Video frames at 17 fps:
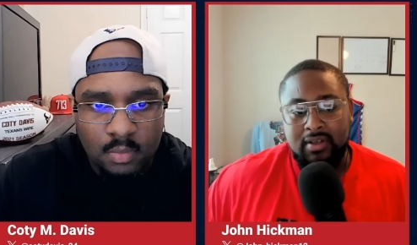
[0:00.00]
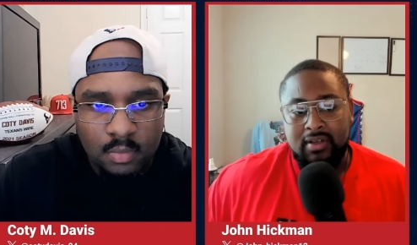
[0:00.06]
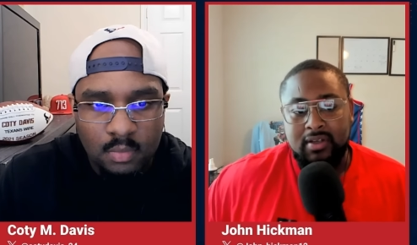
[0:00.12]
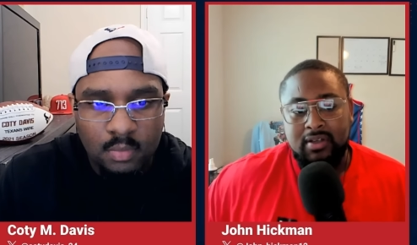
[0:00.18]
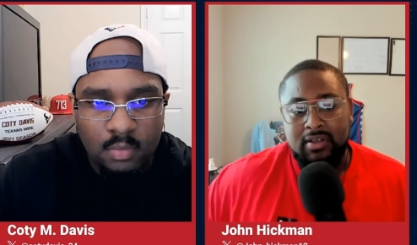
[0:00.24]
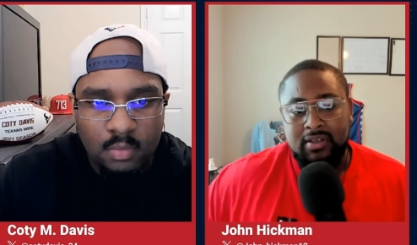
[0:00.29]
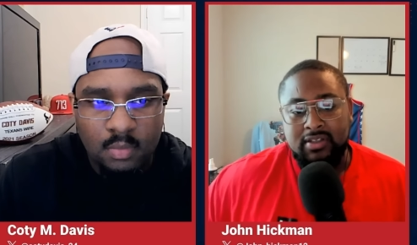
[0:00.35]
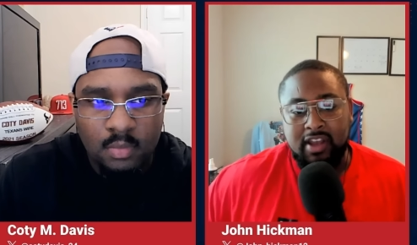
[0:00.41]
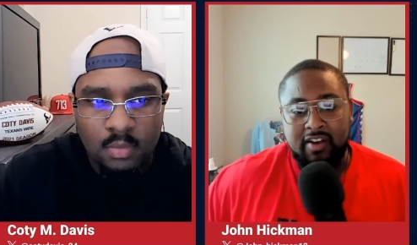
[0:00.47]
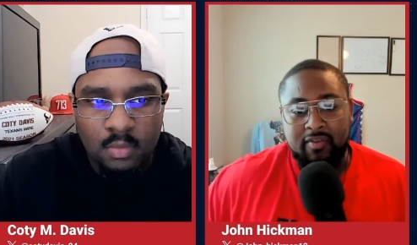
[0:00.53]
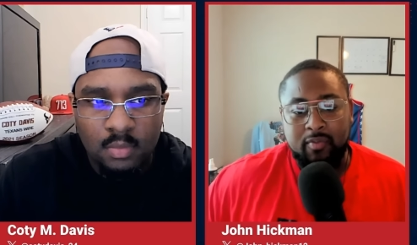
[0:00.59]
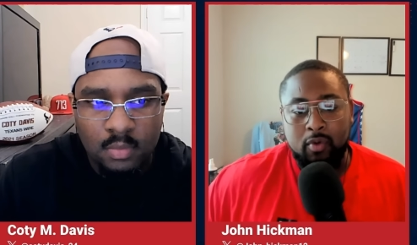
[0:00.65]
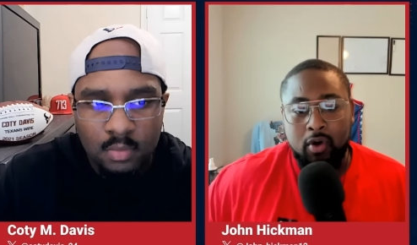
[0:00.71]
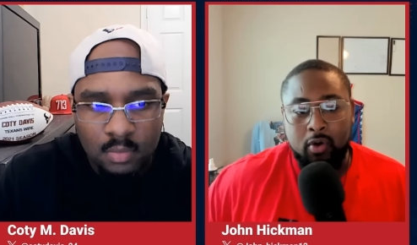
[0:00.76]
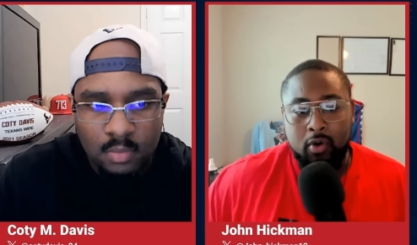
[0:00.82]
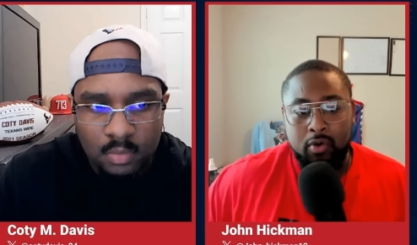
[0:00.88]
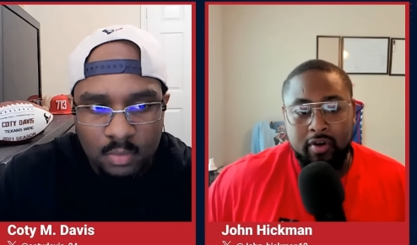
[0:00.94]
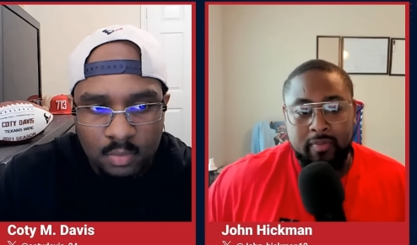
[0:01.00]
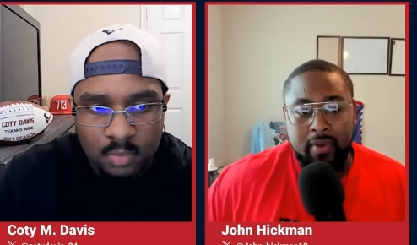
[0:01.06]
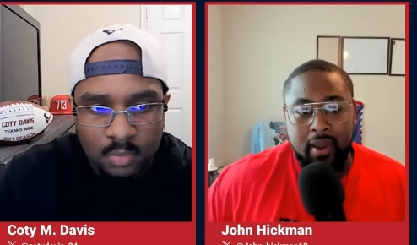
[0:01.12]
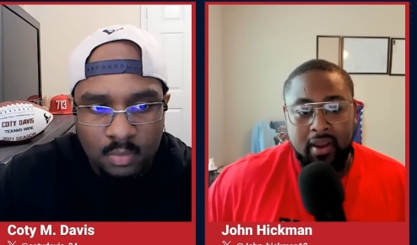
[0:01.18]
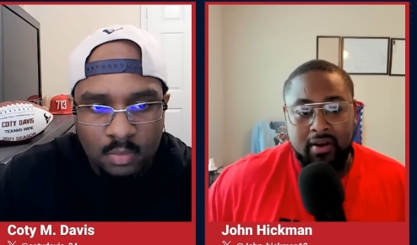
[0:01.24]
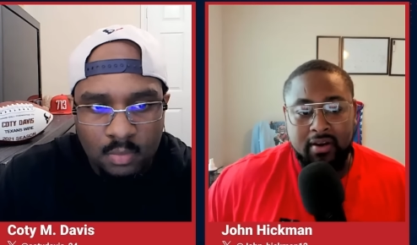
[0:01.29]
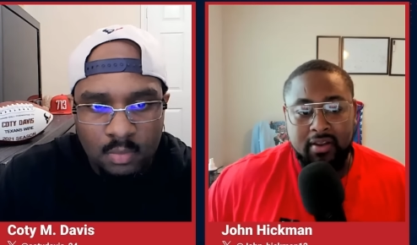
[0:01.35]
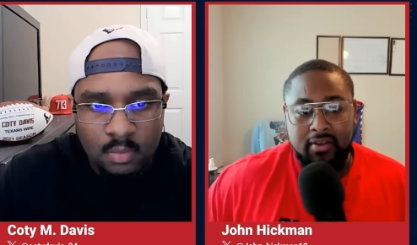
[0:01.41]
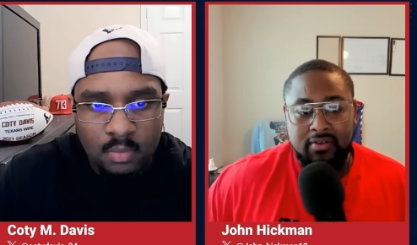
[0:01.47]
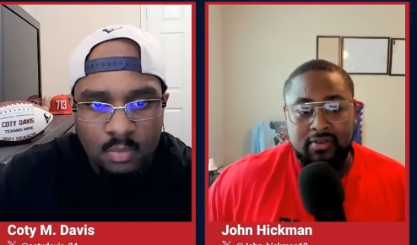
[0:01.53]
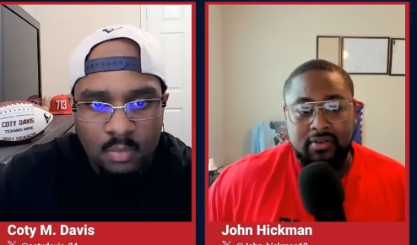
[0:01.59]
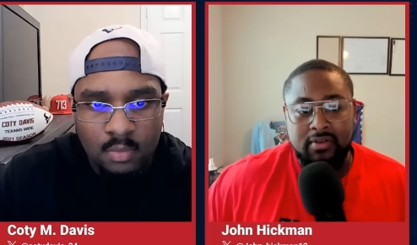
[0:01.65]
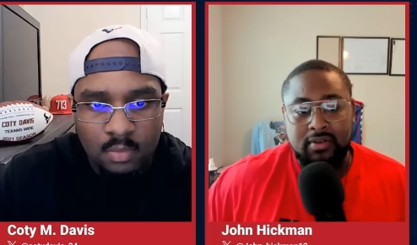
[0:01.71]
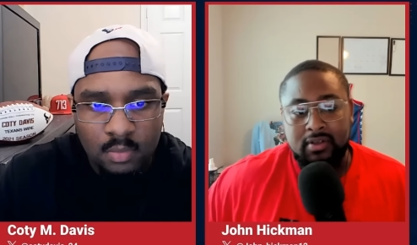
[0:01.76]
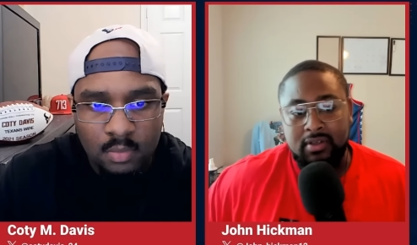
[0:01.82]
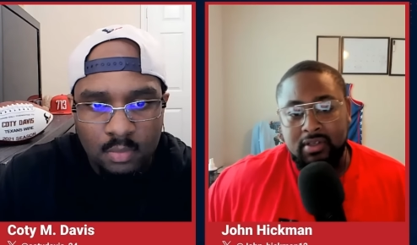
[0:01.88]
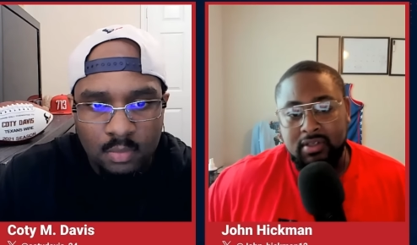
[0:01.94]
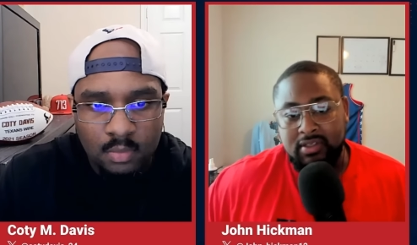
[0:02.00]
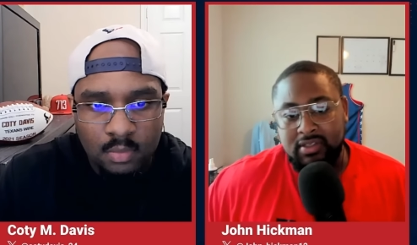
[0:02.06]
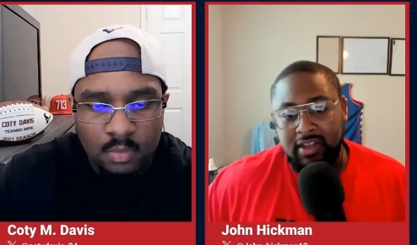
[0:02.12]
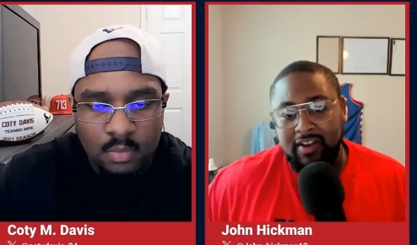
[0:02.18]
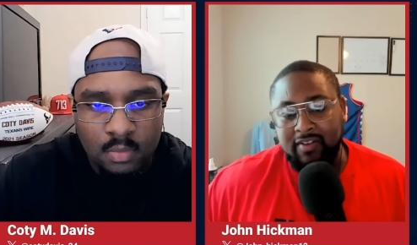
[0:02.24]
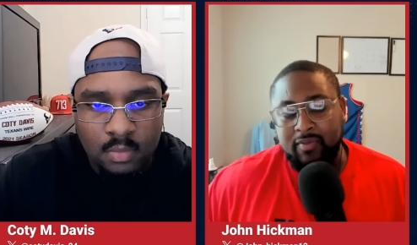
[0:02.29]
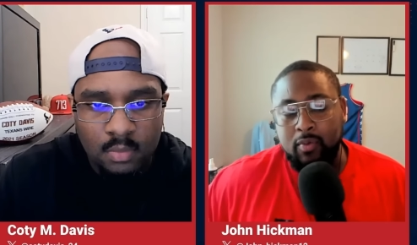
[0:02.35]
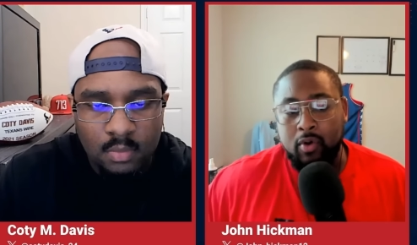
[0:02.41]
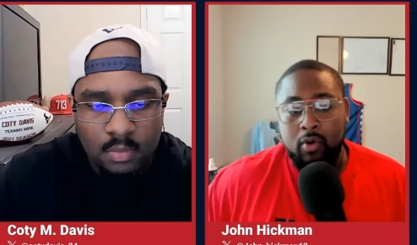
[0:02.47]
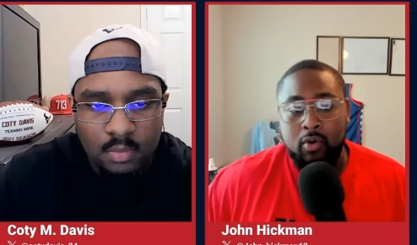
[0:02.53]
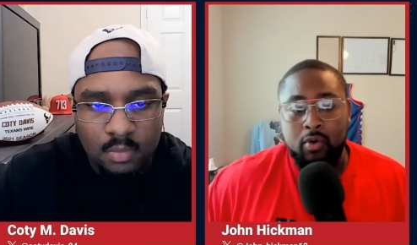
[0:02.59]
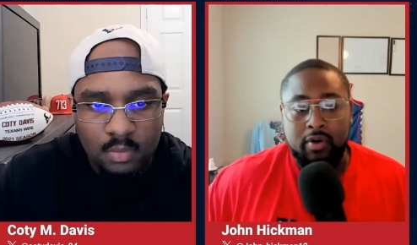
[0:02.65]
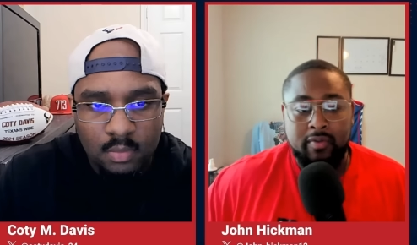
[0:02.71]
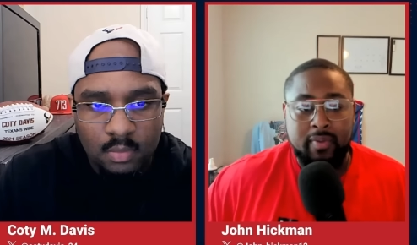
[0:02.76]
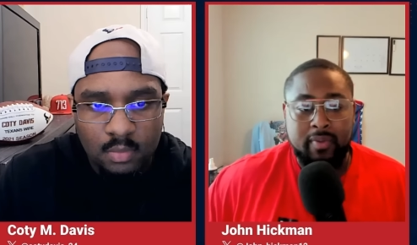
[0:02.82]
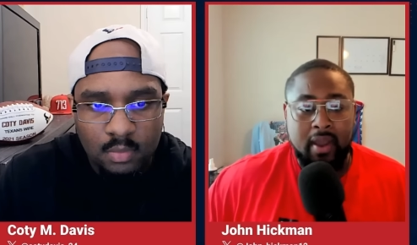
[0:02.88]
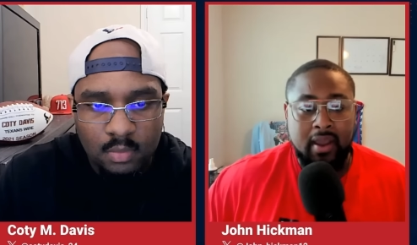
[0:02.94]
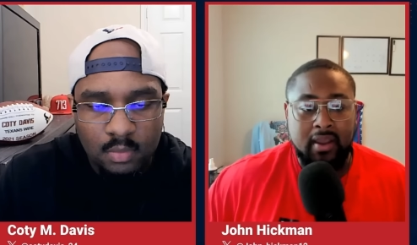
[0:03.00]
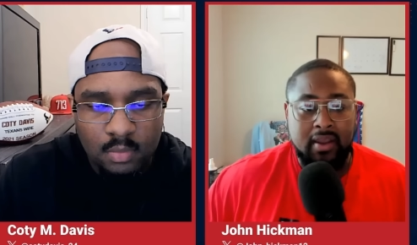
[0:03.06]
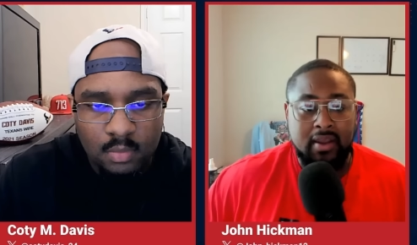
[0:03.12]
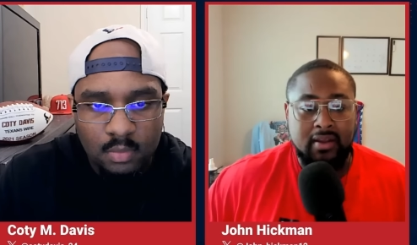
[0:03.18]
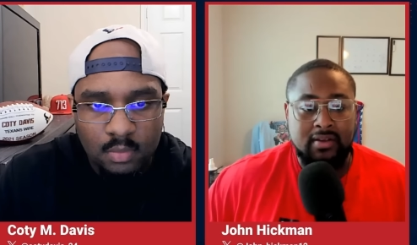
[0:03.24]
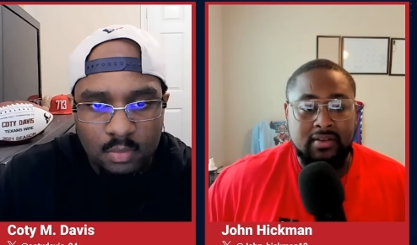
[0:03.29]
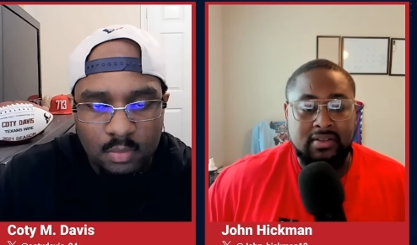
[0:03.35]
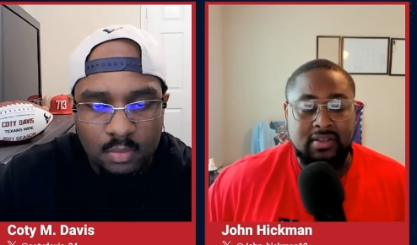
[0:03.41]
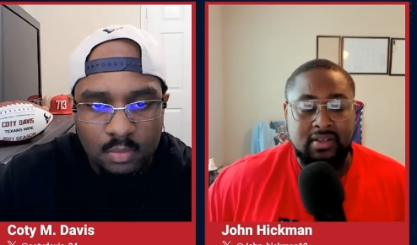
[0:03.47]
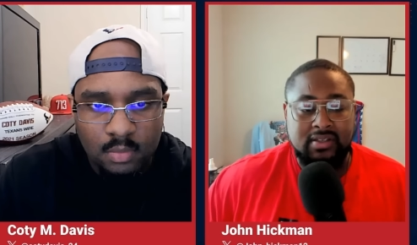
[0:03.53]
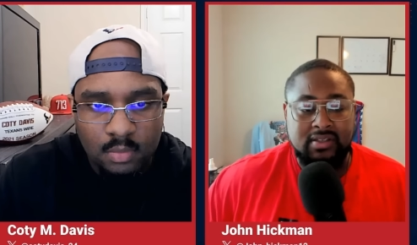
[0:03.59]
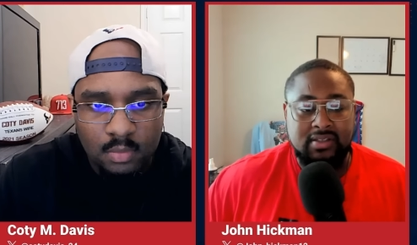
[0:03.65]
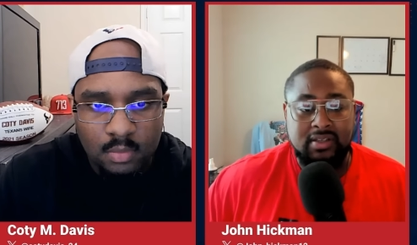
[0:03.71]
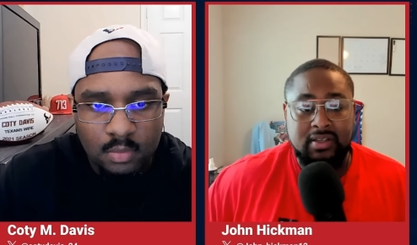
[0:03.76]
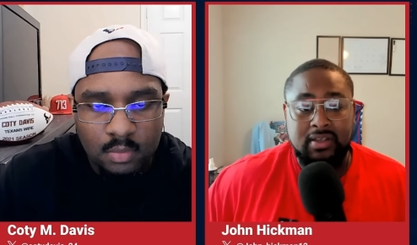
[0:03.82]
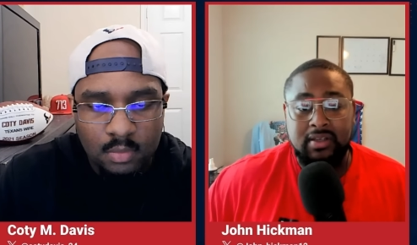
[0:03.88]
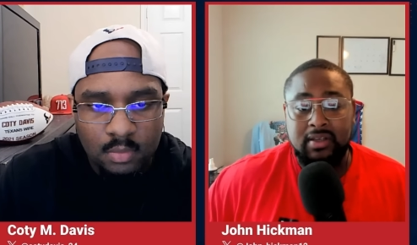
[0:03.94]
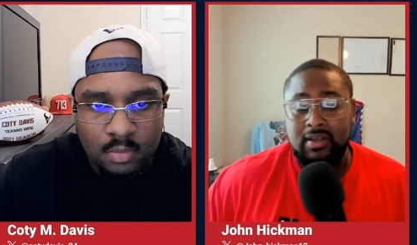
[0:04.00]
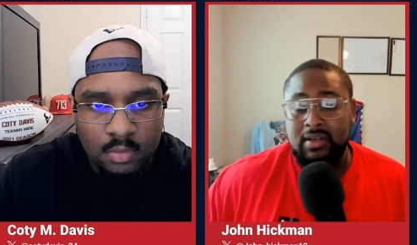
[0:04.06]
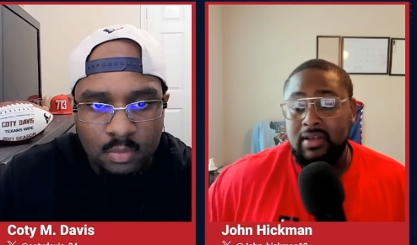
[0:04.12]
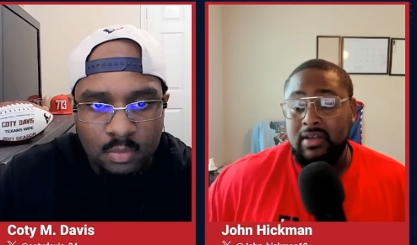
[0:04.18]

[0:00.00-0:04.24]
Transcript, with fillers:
Speaker 1: Hmm. Sophomore quarterback in Houston. Sophomore quarterback in Tennessee.